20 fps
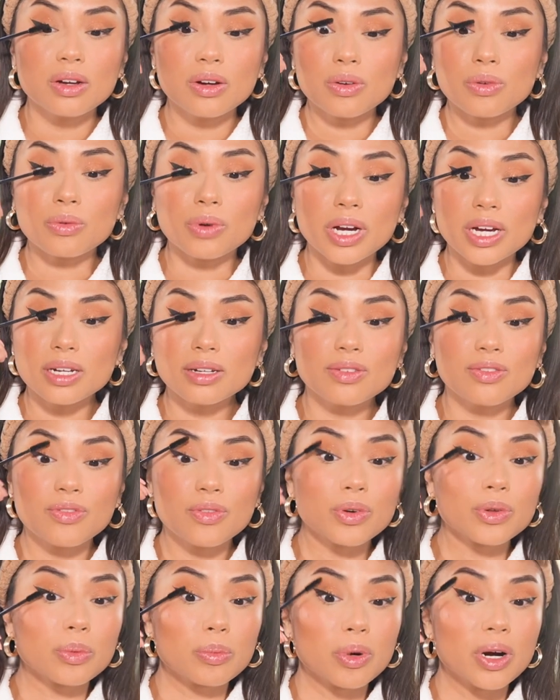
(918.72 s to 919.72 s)
great
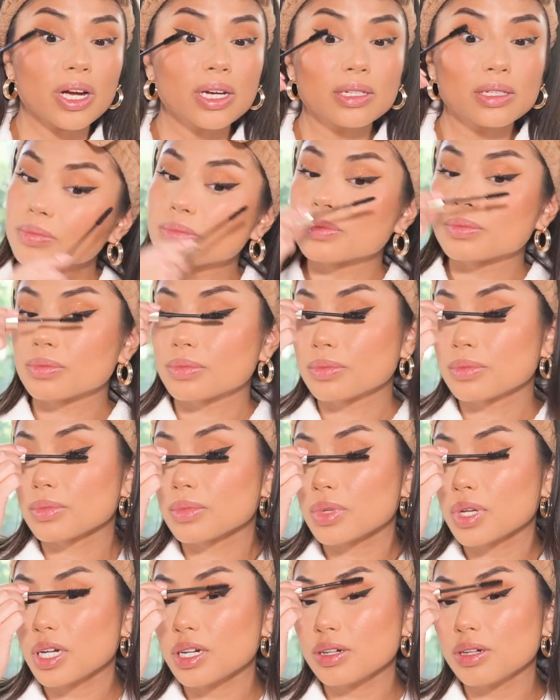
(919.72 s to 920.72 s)
for the price.
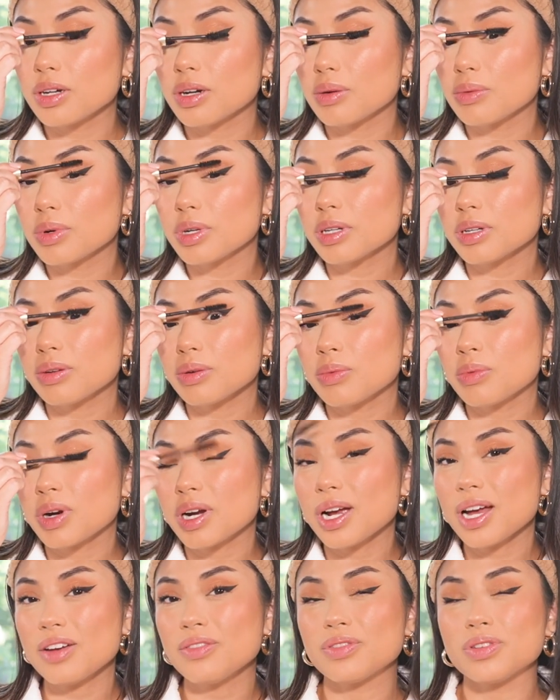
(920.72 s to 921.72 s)
I don't know, where do you,
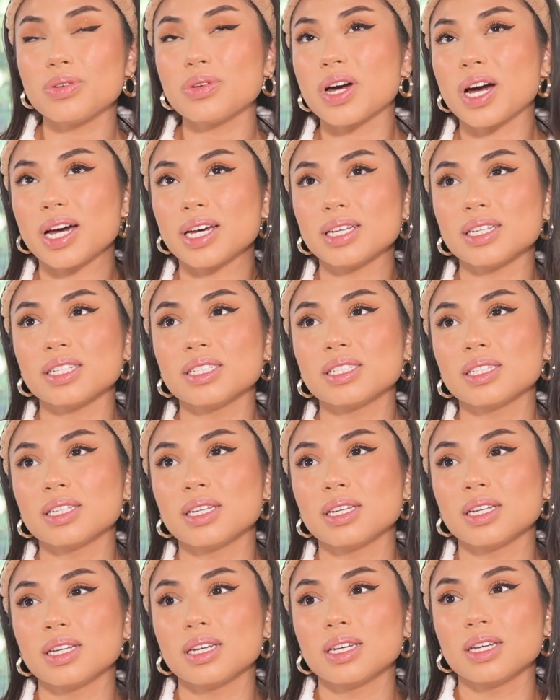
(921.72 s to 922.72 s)
where have you
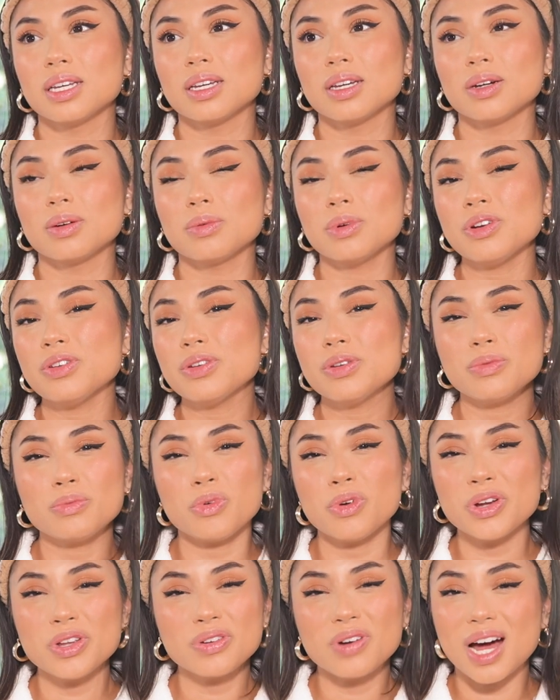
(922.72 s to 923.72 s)
guys, where are you,
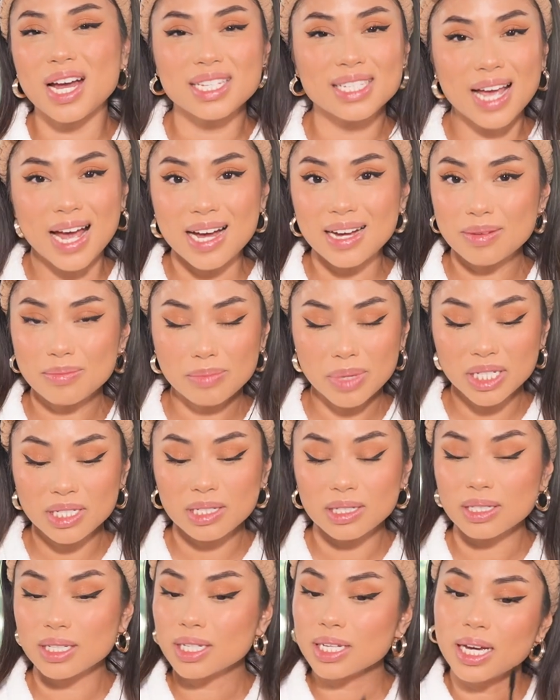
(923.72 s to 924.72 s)
where are you guys at
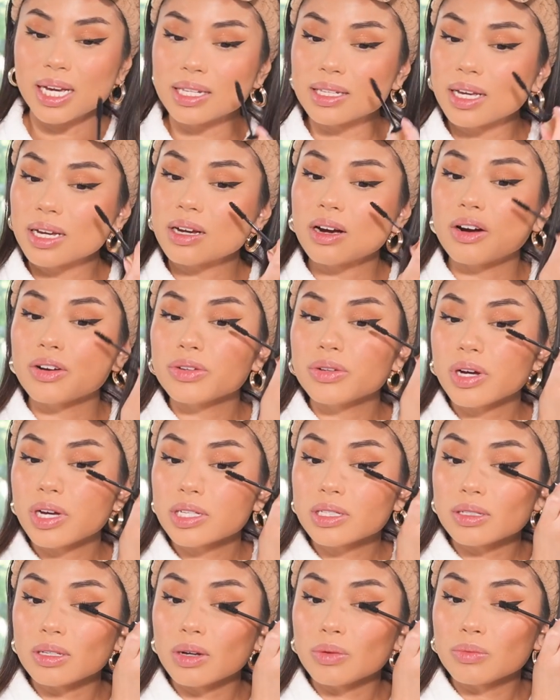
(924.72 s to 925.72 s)
mentally? And like, are you
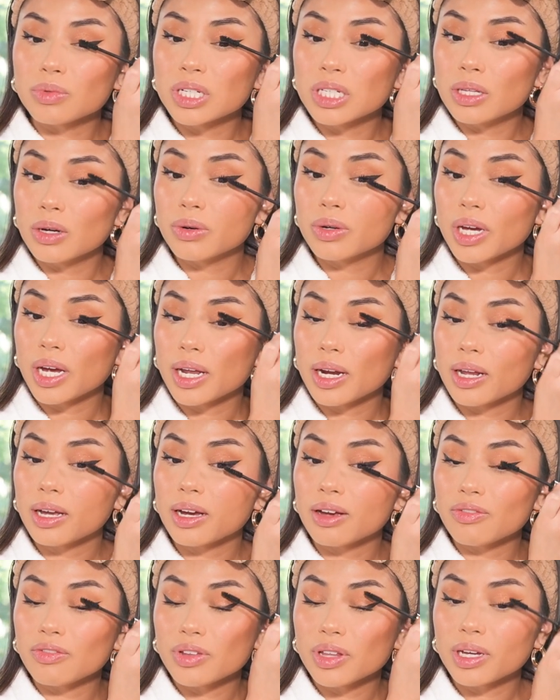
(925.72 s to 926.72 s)
guys
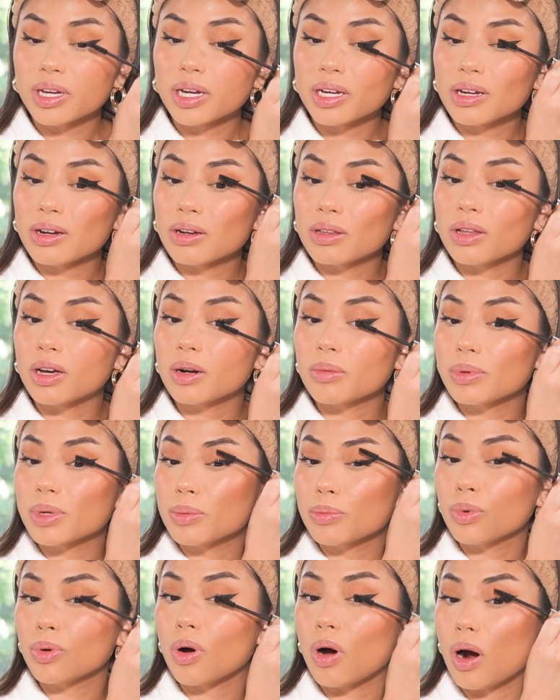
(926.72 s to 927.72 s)
relocating? I feel like I hear a lot of
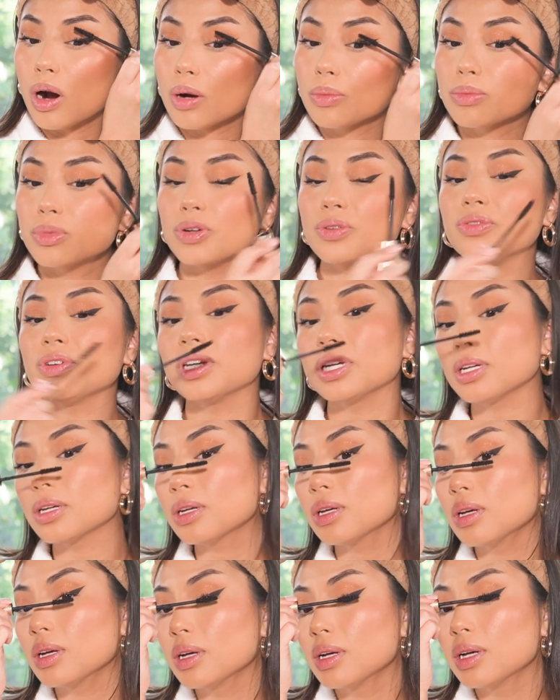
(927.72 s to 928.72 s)
people are
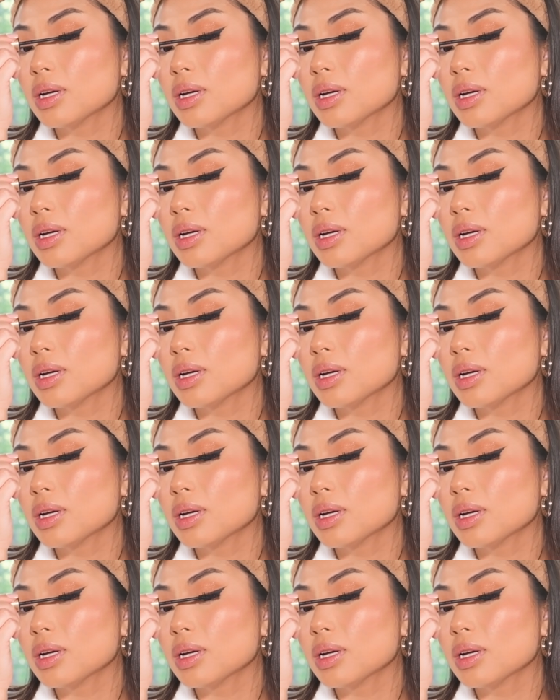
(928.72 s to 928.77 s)
moving,